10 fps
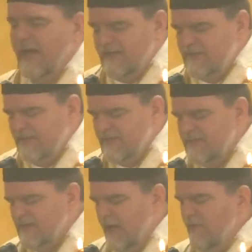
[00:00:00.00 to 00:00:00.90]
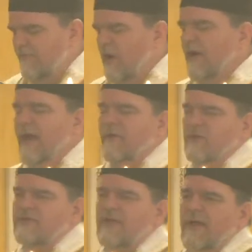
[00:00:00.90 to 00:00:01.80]
against the, sum of all
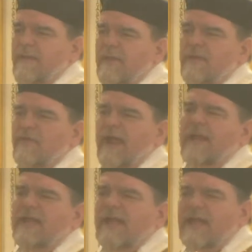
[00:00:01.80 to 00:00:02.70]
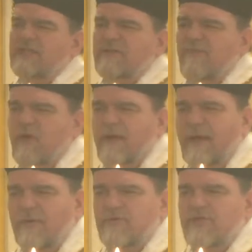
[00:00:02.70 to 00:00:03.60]
errors, the grand collection of all
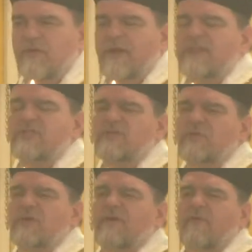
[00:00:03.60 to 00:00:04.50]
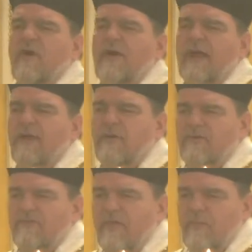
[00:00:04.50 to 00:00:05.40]
errors, the great sewer of all
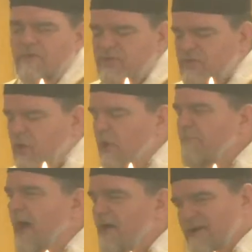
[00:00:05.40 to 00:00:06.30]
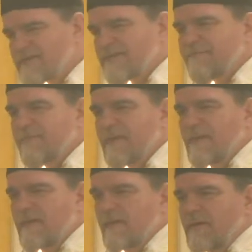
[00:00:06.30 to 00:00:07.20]
errors, which is called modernism?
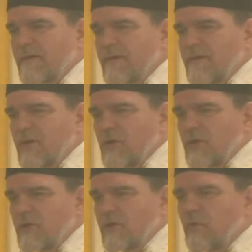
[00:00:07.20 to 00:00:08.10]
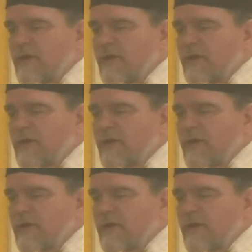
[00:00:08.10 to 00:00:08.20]
You